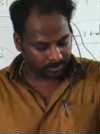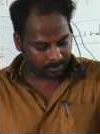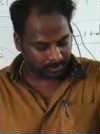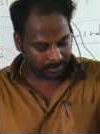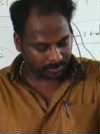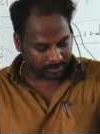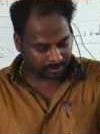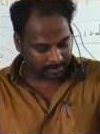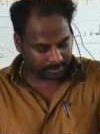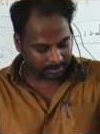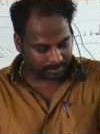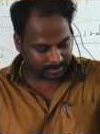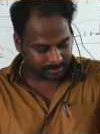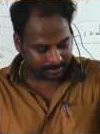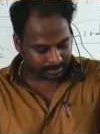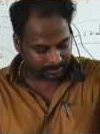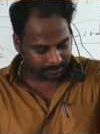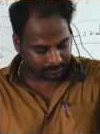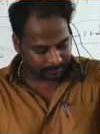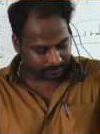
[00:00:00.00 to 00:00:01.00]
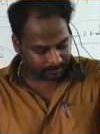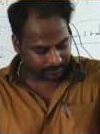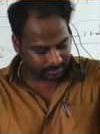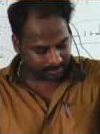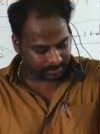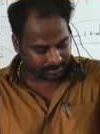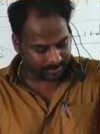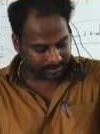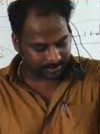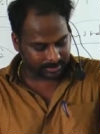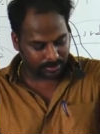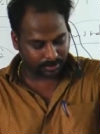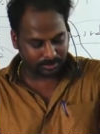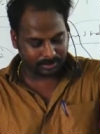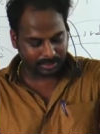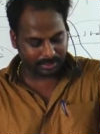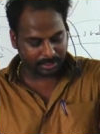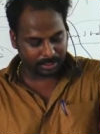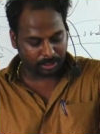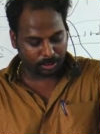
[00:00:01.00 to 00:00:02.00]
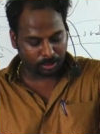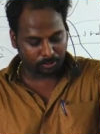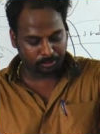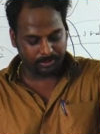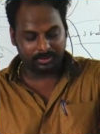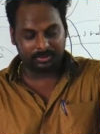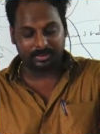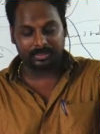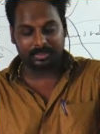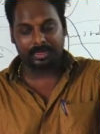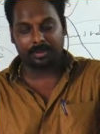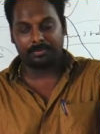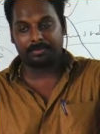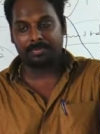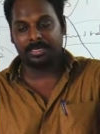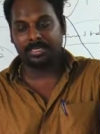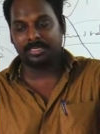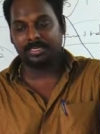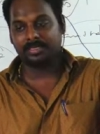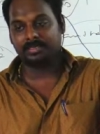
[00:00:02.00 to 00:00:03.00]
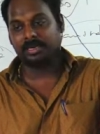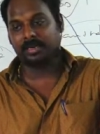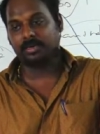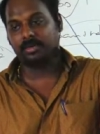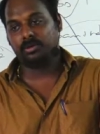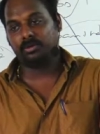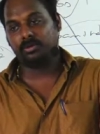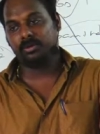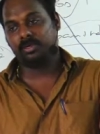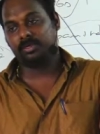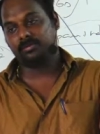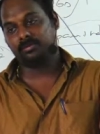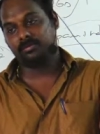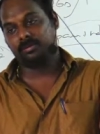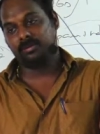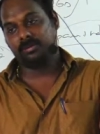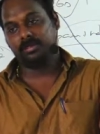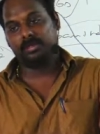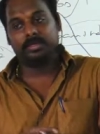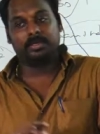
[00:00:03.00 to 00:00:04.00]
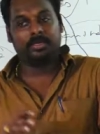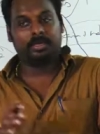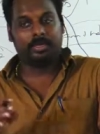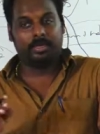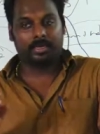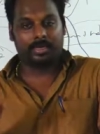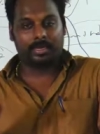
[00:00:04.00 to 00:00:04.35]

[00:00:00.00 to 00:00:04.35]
and then six thousand European Union companies are doing uh,